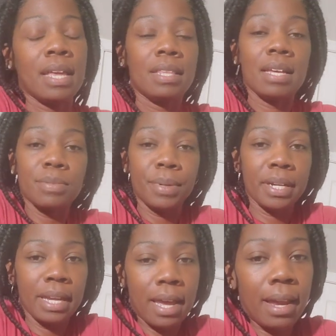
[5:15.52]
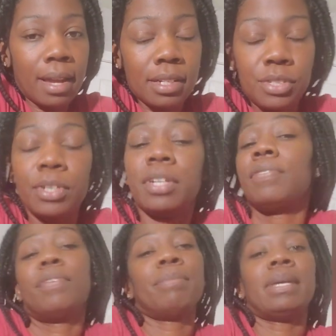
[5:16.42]
that's where it got kind of tricky
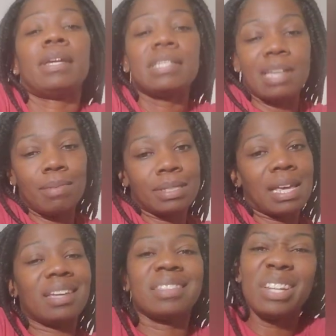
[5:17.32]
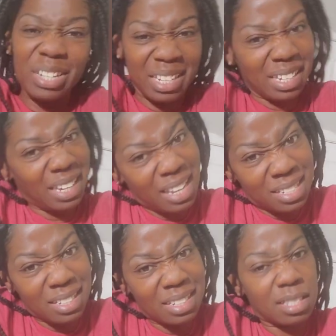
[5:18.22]
for me, because I was like, 30
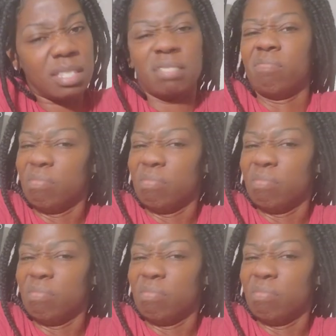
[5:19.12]
inches?